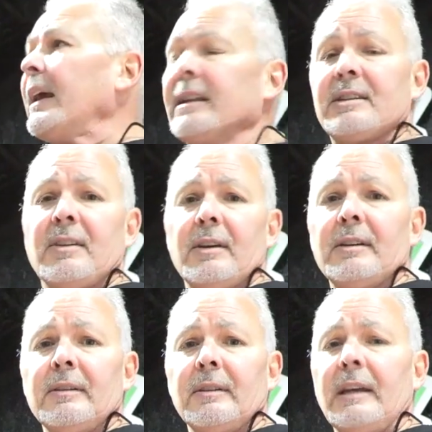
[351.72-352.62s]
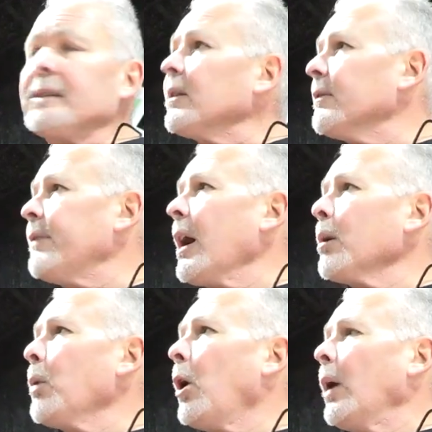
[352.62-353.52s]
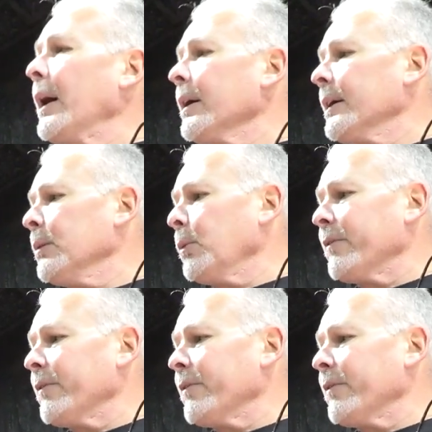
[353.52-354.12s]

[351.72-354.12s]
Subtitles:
into the firewall area.